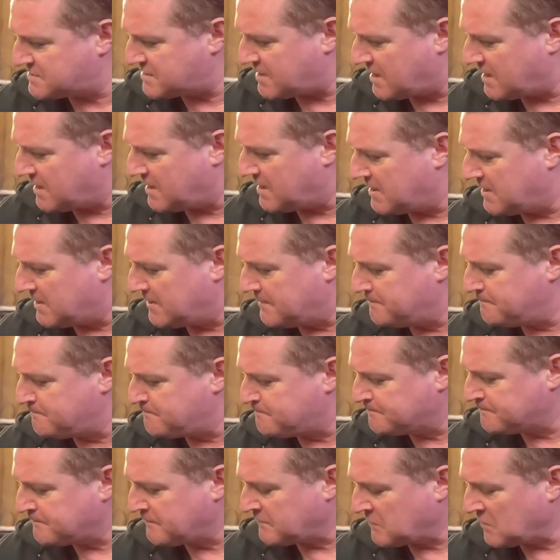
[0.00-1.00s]

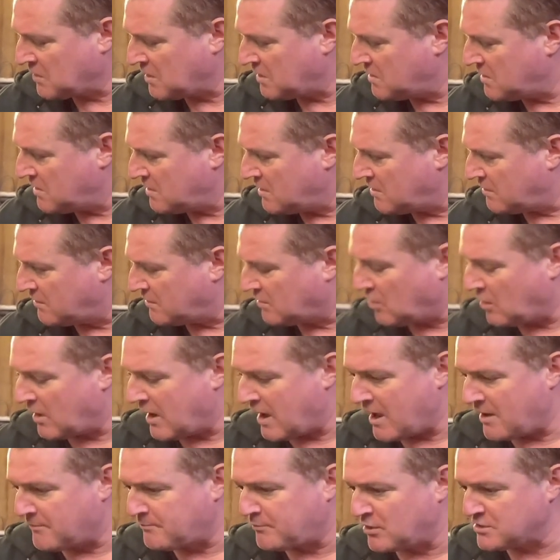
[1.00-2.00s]
we've got
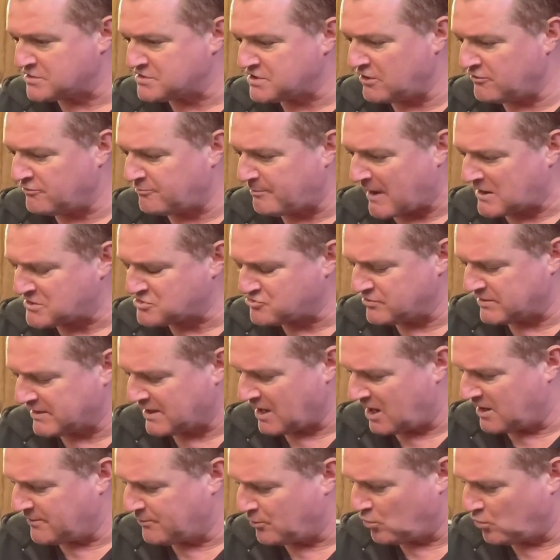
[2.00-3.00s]
our positive battery
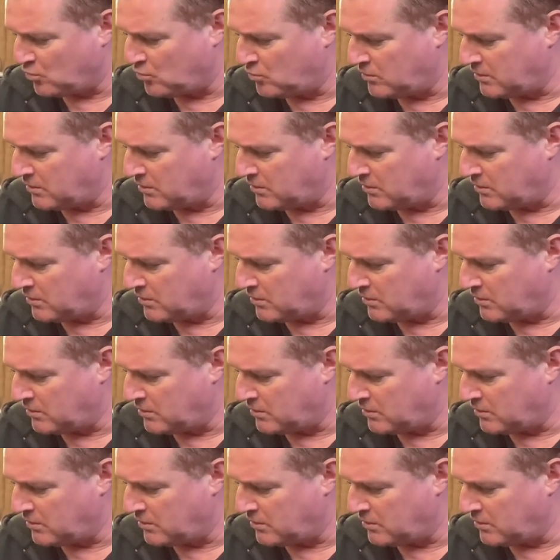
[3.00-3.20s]
cable